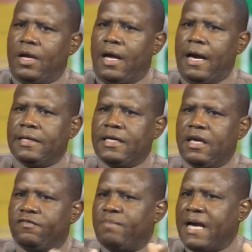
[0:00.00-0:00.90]
and
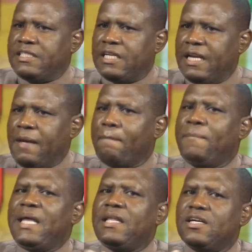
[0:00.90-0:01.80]
gave Baishan
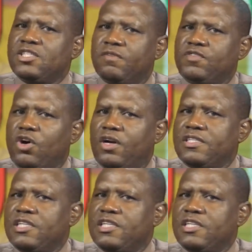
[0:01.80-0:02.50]
billions of dollars